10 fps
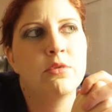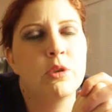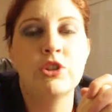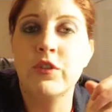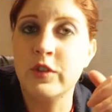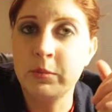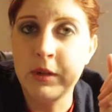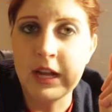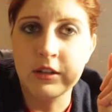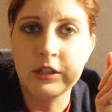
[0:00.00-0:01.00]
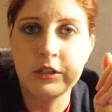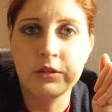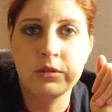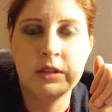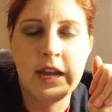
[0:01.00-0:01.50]
Creature from the Black
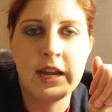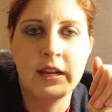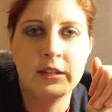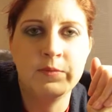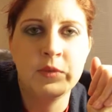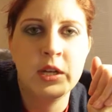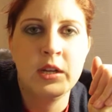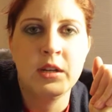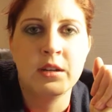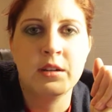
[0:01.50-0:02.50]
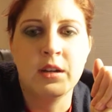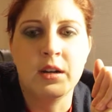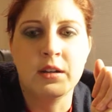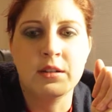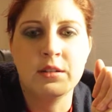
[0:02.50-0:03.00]
Lagoon and
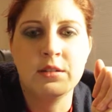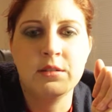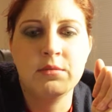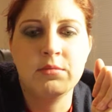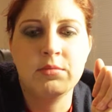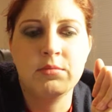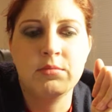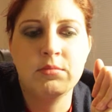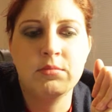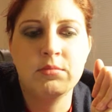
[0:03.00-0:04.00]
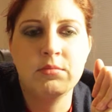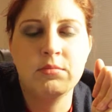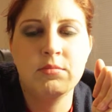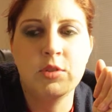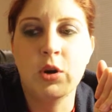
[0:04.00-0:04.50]
uh,
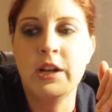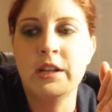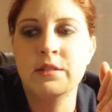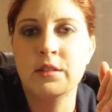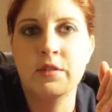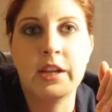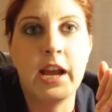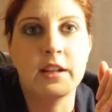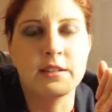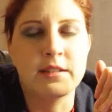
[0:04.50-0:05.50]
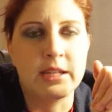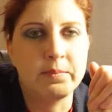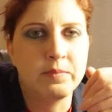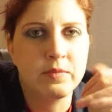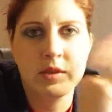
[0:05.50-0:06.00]
Guardians of the Galaxy.
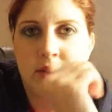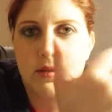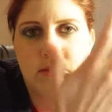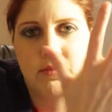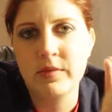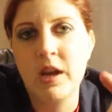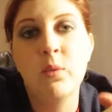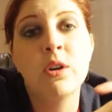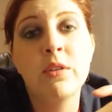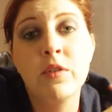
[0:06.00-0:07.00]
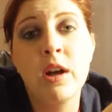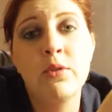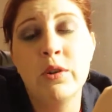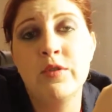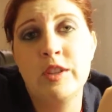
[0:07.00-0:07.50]
Would have loved
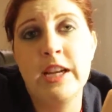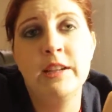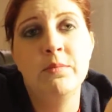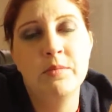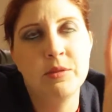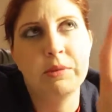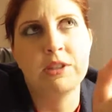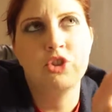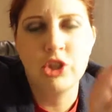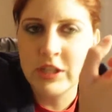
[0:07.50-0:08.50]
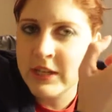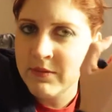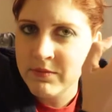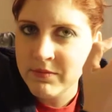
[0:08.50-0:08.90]
to have stayed, but it's chilly,